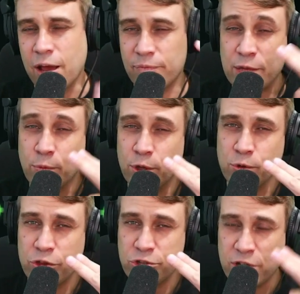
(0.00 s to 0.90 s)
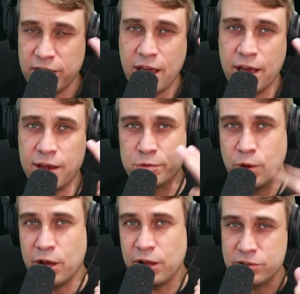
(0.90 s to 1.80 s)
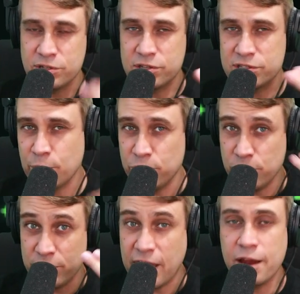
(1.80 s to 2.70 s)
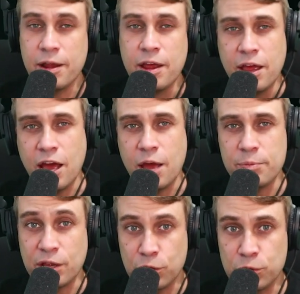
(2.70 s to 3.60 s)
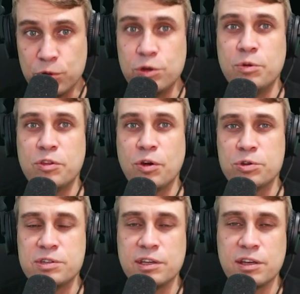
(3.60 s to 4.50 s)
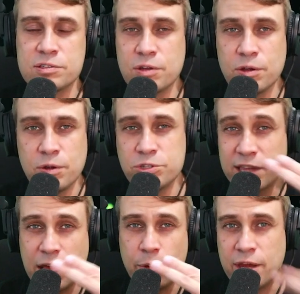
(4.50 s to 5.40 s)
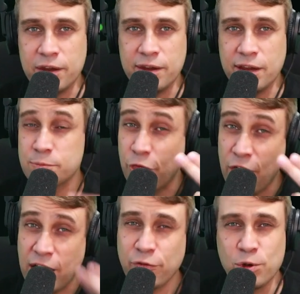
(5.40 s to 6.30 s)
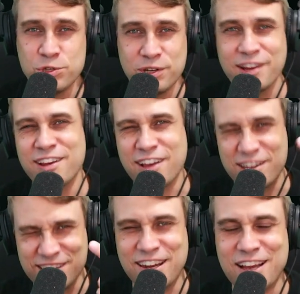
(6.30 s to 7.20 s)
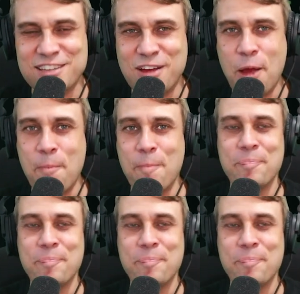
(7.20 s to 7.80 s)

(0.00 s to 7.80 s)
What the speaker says: That one's worth checking out as well, just to see what you get included with hosting. So check that one out next. But thanks for watching. I'll see you next time.